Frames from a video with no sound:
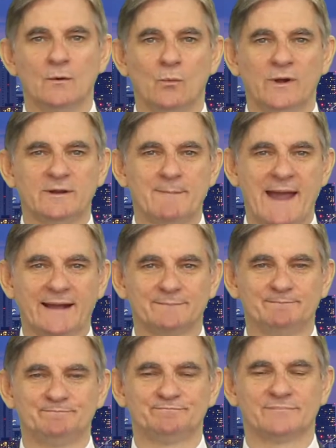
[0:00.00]
Welcome back.
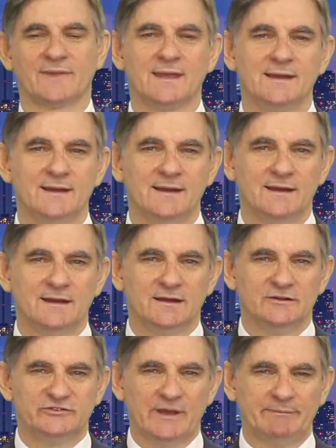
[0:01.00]

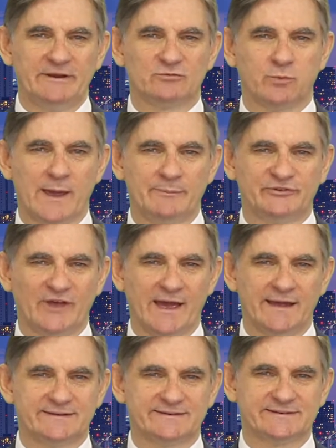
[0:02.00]
Japanese
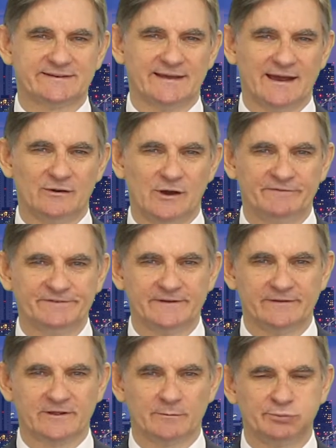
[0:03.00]
websites are
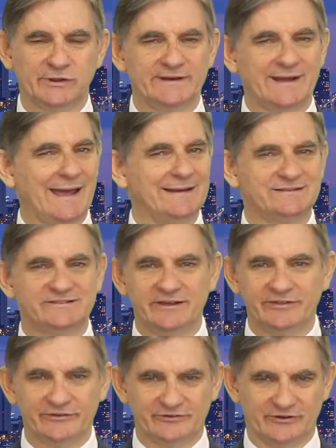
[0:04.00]
often the complete
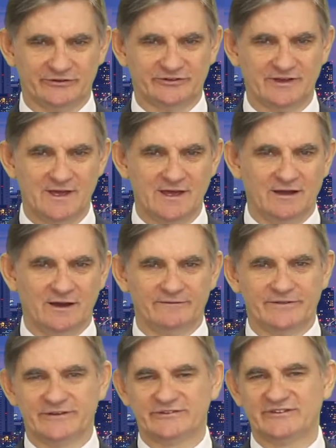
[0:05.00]
antithesis
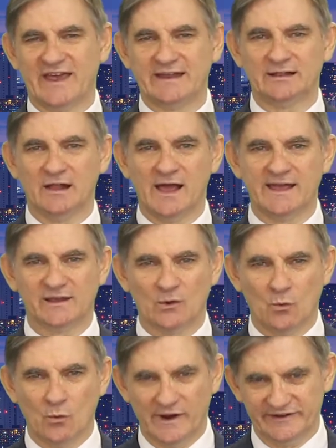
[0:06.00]
of the Zen-like
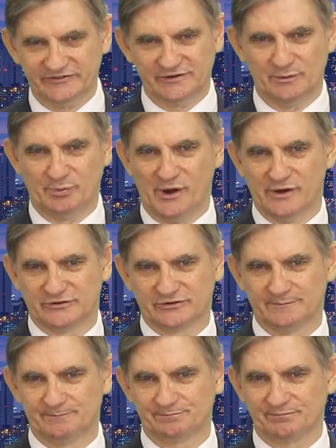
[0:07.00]
Western
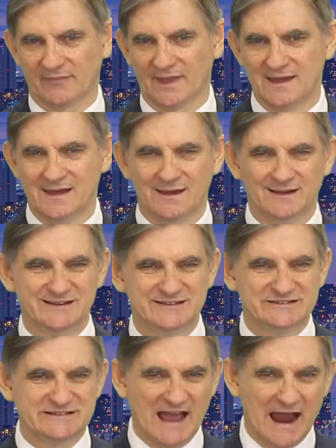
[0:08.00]
approach.
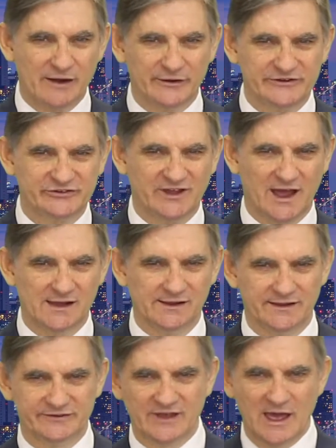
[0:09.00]
Garish
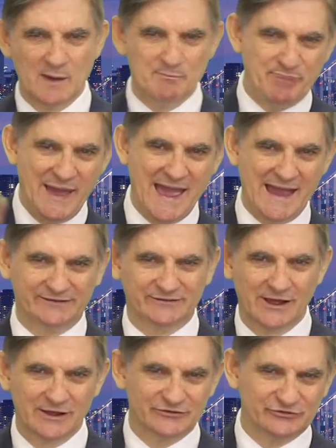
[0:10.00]
colors, packed
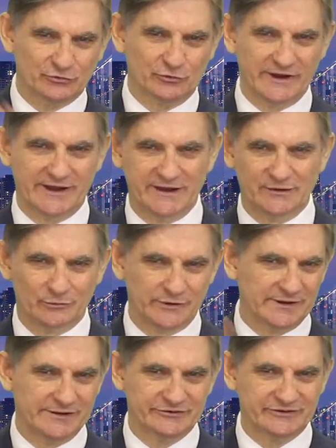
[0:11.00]
screen
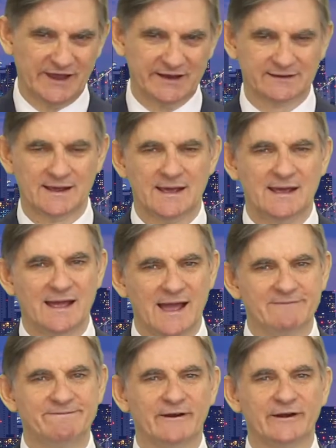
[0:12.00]
real estate
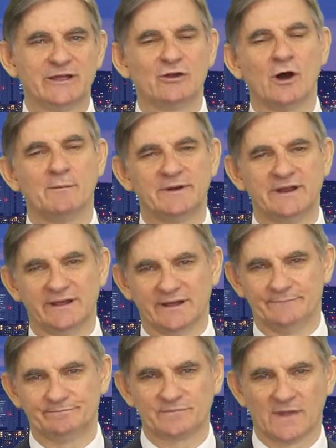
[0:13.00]
are very common here.